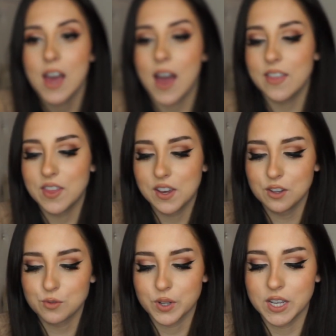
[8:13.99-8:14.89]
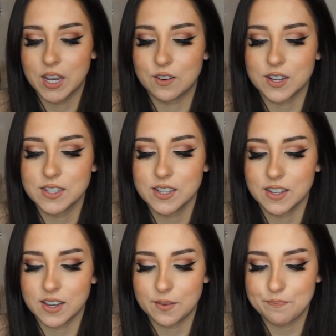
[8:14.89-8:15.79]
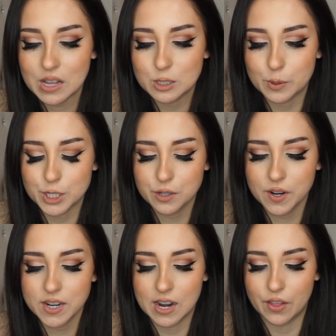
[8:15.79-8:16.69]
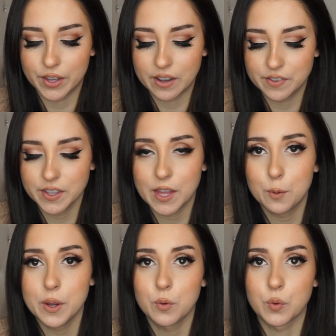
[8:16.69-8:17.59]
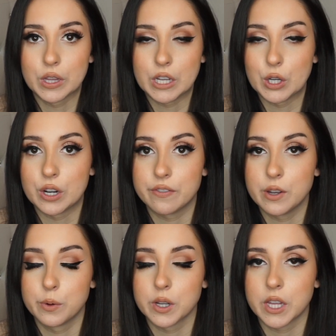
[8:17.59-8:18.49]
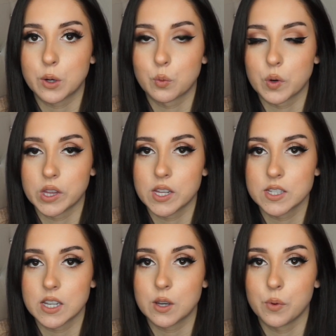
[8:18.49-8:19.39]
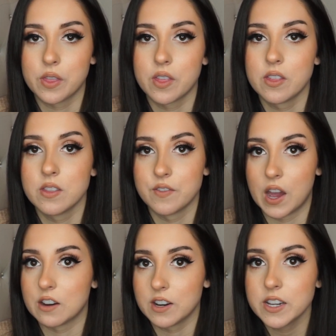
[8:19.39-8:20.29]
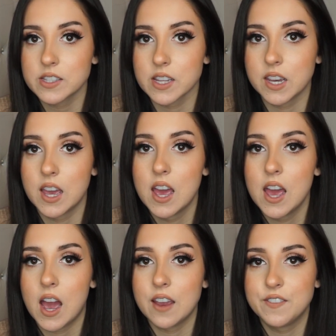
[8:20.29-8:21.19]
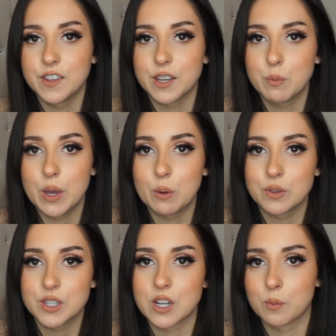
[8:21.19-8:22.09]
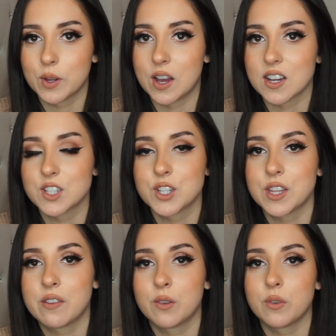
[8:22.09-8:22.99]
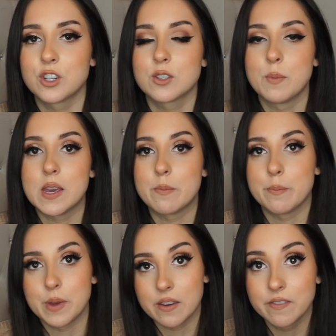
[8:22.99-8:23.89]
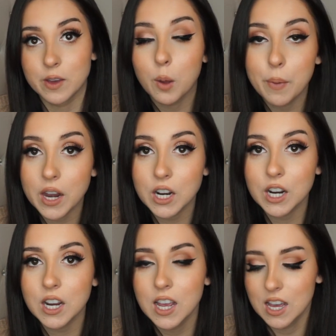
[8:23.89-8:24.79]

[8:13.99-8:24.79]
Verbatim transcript: I think is really interesting, like especially right now. Like I feel like that would be really good if you were like really sick with the virus. Like I feel like being able to see your blood oxygen level would just make me feel better.